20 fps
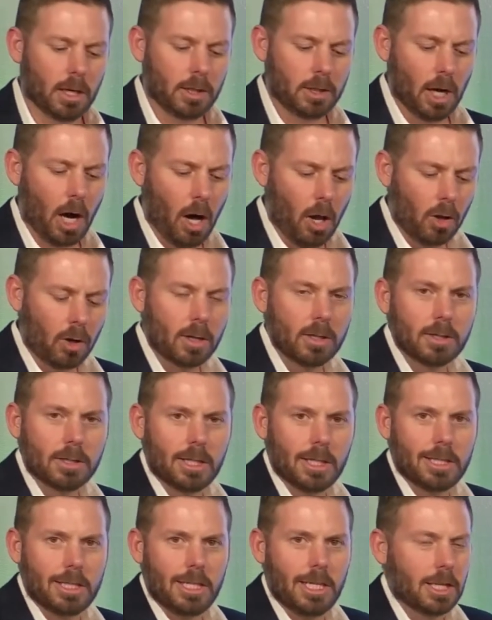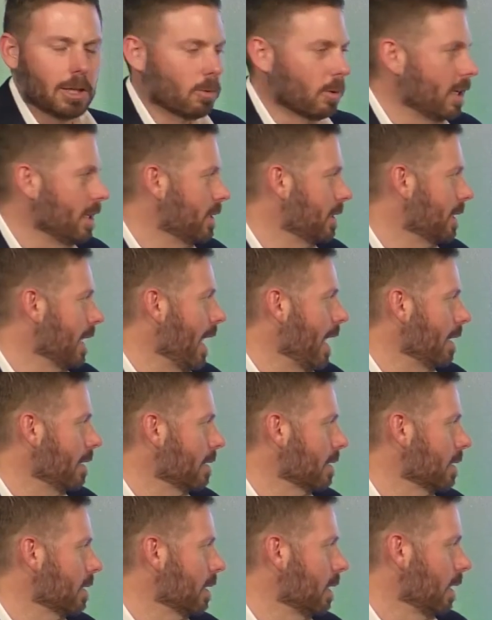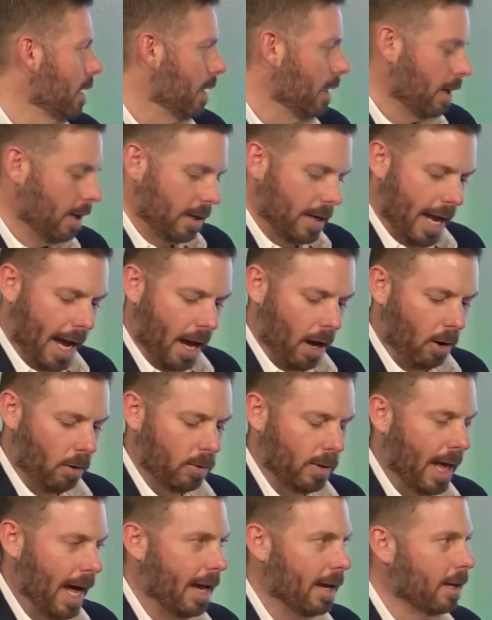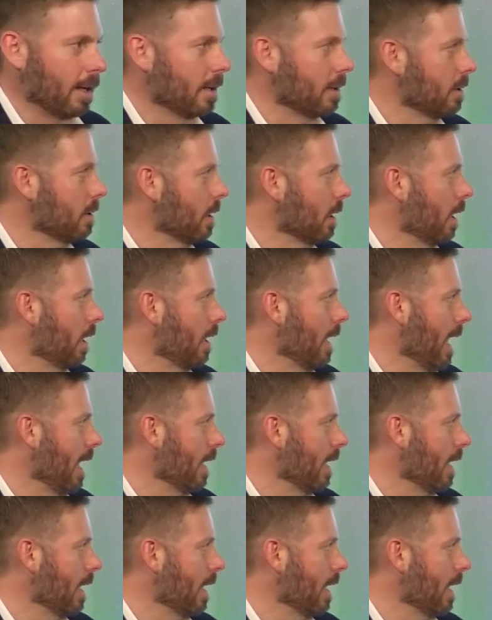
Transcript: $1.63. Now, that is a